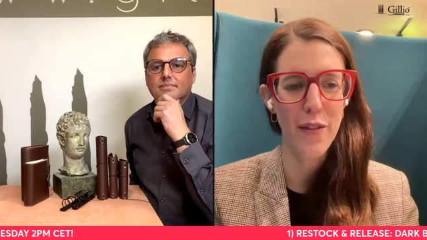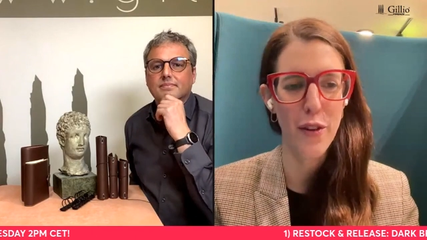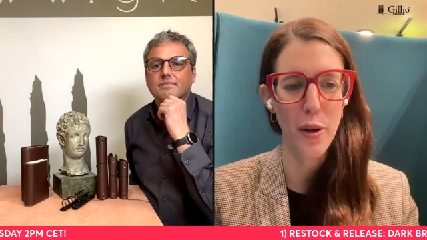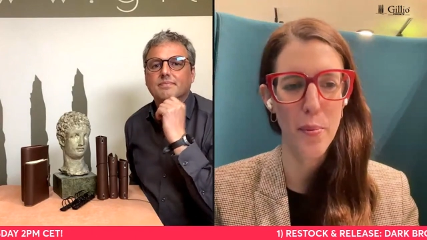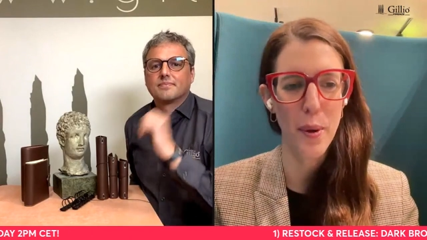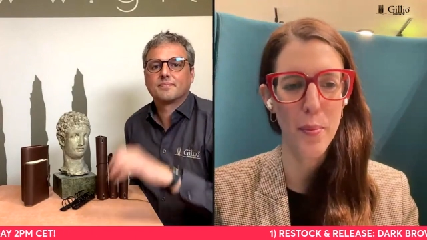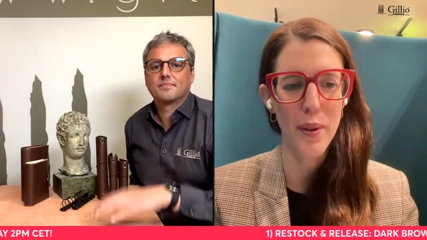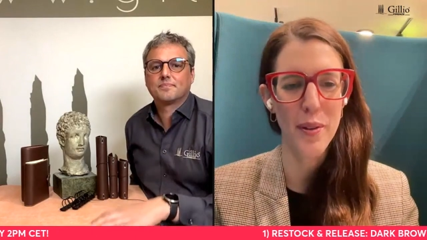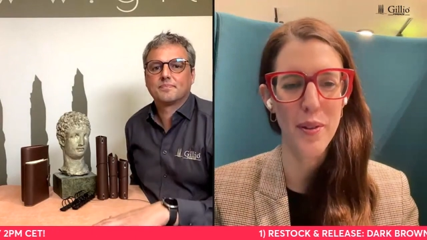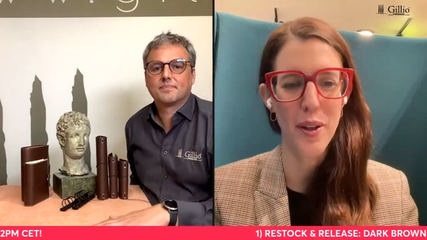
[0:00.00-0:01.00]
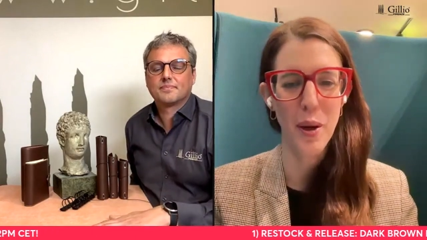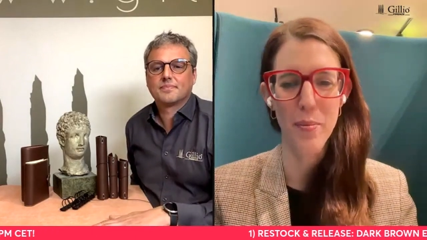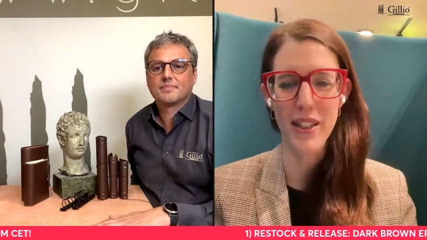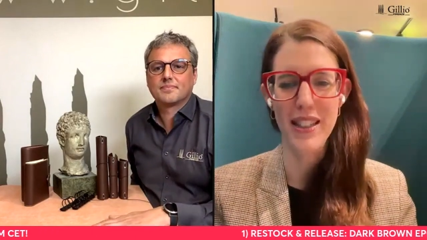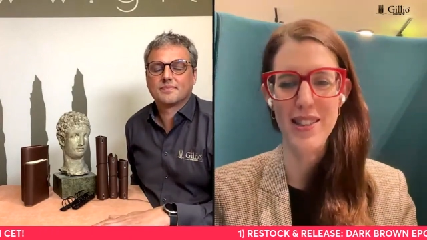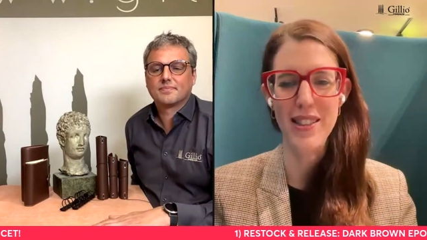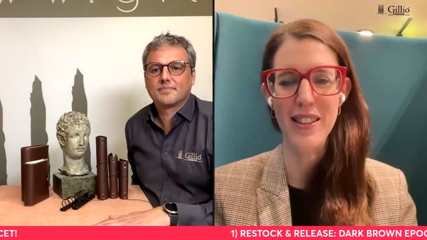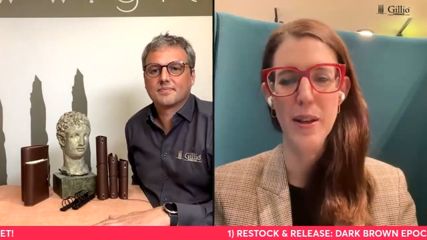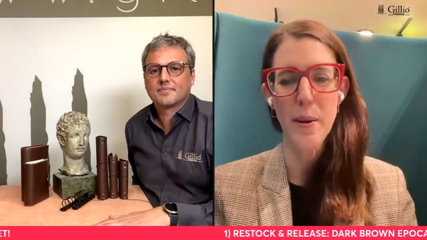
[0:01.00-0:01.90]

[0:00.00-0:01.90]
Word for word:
Speaker 1: a, a very popular combination.